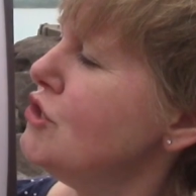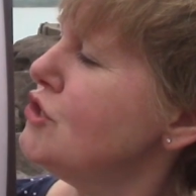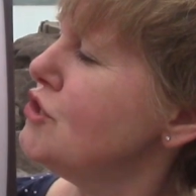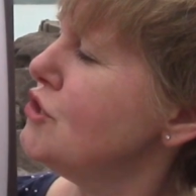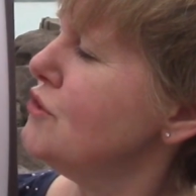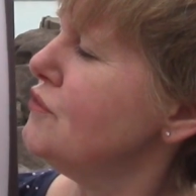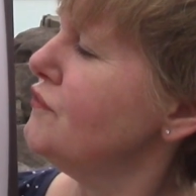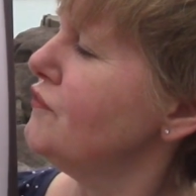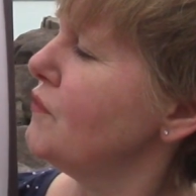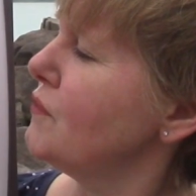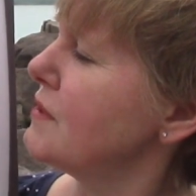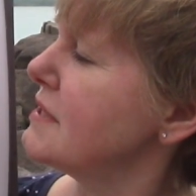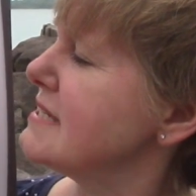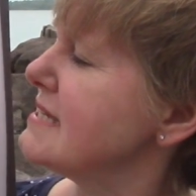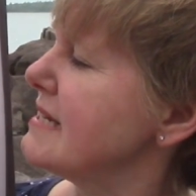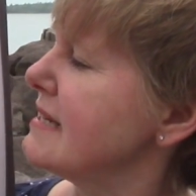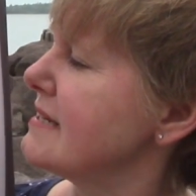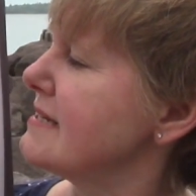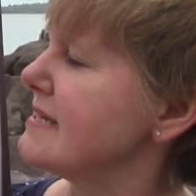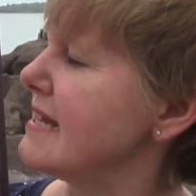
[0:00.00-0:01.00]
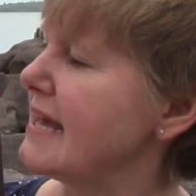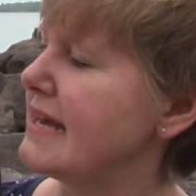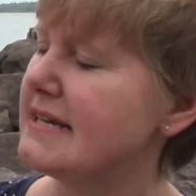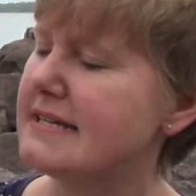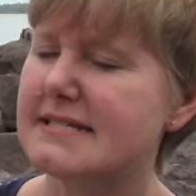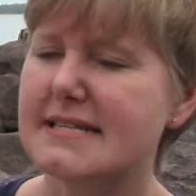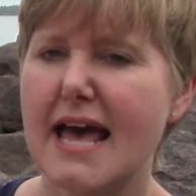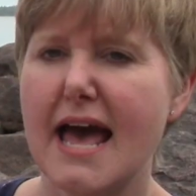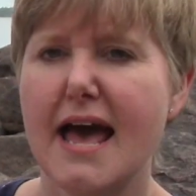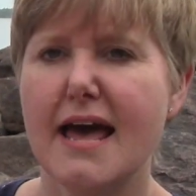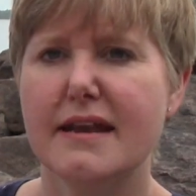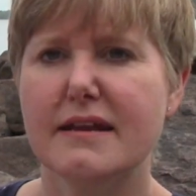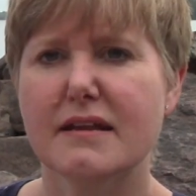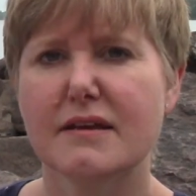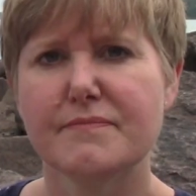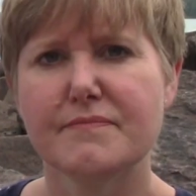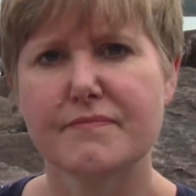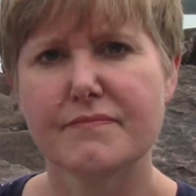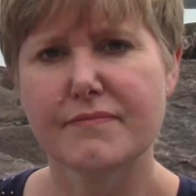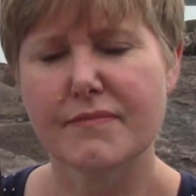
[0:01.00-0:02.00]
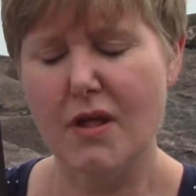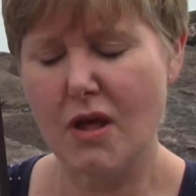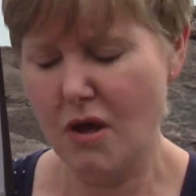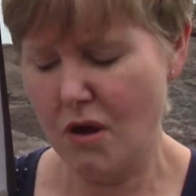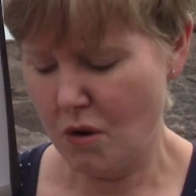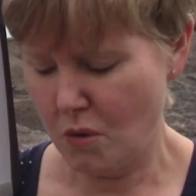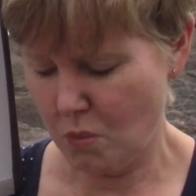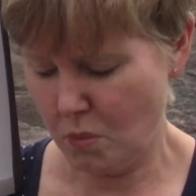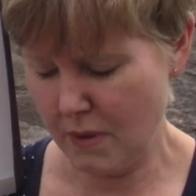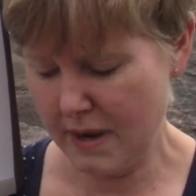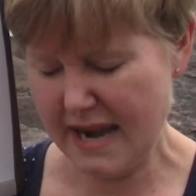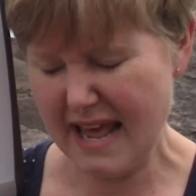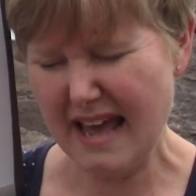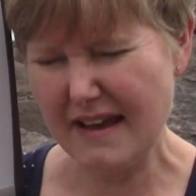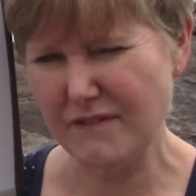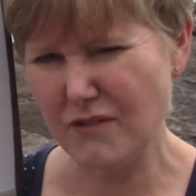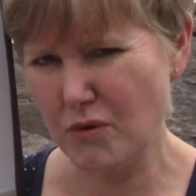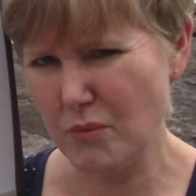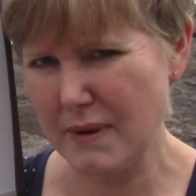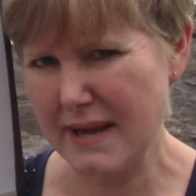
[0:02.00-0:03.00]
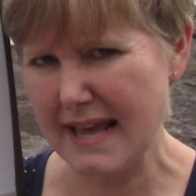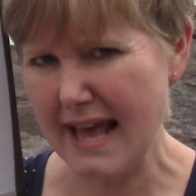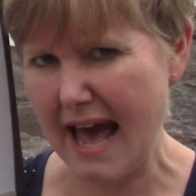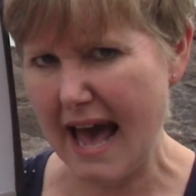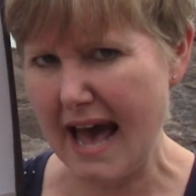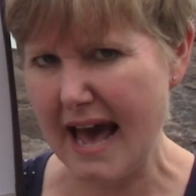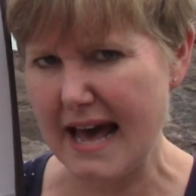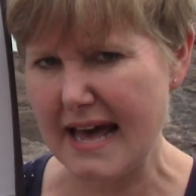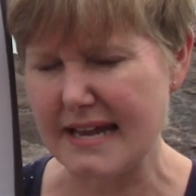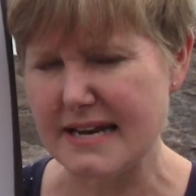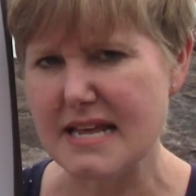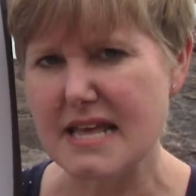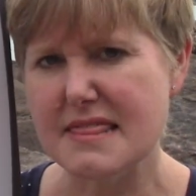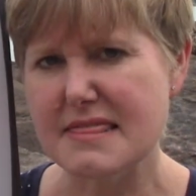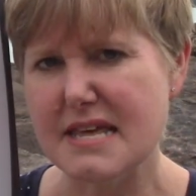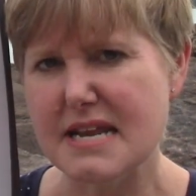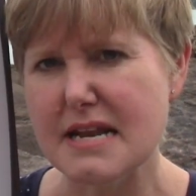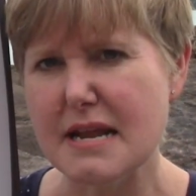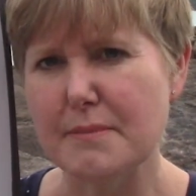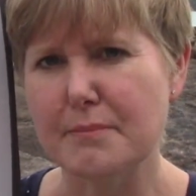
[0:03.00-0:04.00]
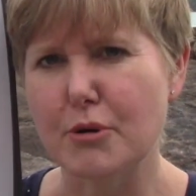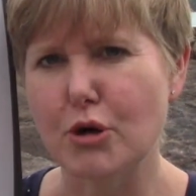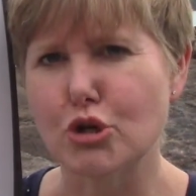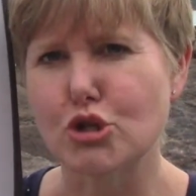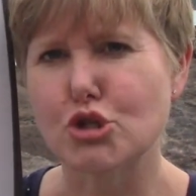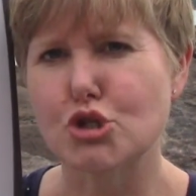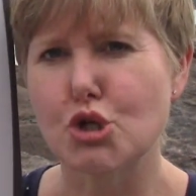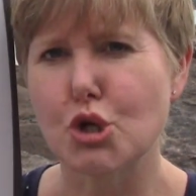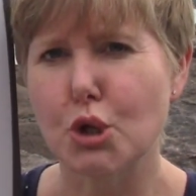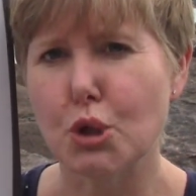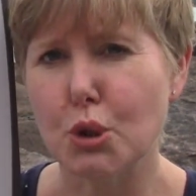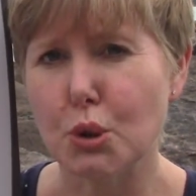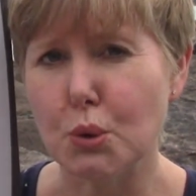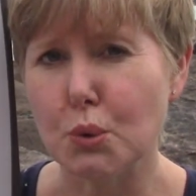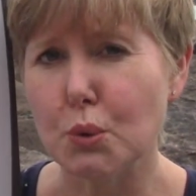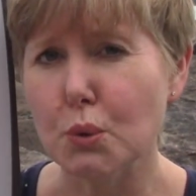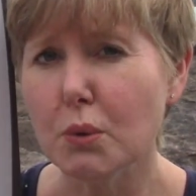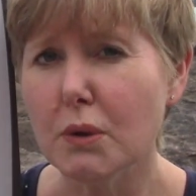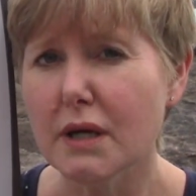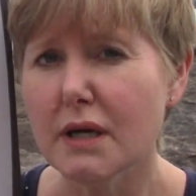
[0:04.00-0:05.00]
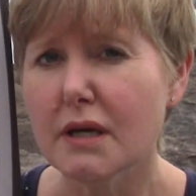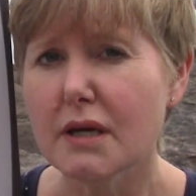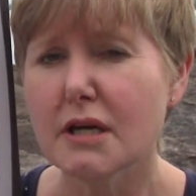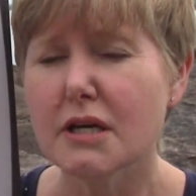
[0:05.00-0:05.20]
two, four, six, eight, ten. Whenever we add the number two